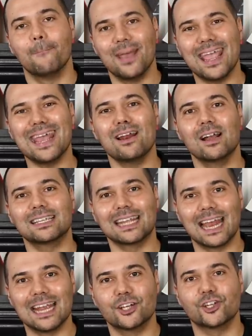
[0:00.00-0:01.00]
but in
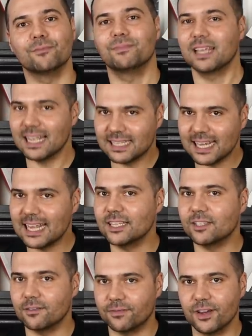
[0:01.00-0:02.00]
isolation, it's
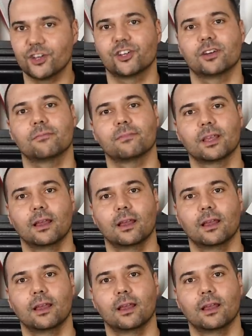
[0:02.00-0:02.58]
insufficient.